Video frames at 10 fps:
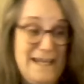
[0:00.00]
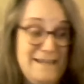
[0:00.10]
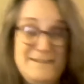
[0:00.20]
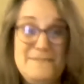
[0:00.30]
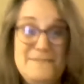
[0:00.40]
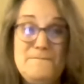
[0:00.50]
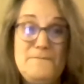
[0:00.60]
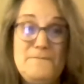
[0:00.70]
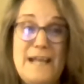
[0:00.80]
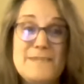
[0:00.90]
and
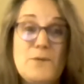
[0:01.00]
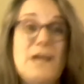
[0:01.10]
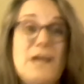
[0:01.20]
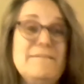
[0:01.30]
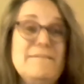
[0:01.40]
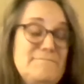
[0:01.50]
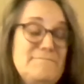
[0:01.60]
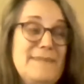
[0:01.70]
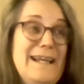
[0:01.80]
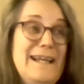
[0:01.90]
that's what I
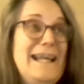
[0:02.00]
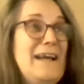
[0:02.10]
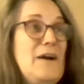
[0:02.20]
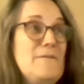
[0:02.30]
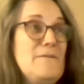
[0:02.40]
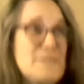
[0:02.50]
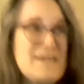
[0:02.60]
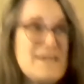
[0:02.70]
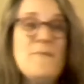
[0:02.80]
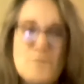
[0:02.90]
for
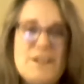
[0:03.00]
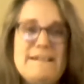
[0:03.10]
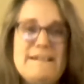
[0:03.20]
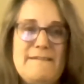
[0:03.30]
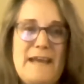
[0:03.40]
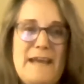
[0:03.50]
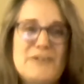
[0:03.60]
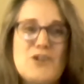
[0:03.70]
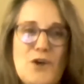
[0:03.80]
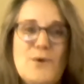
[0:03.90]
some reason that
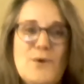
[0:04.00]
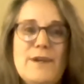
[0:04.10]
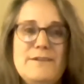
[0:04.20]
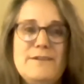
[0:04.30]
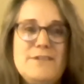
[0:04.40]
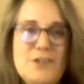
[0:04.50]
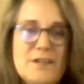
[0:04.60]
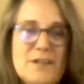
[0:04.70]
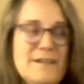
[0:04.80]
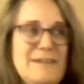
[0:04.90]
show is
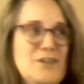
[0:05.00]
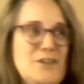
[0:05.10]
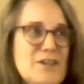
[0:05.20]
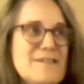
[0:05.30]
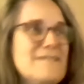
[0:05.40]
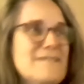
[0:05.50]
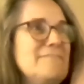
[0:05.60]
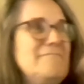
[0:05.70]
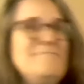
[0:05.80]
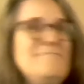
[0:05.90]
just it just
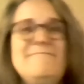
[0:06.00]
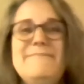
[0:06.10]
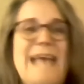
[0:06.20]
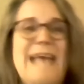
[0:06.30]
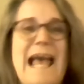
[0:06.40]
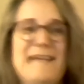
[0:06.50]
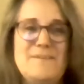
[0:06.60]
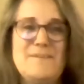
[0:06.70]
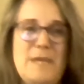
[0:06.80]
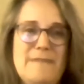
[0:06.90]

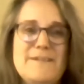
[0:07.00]
has me.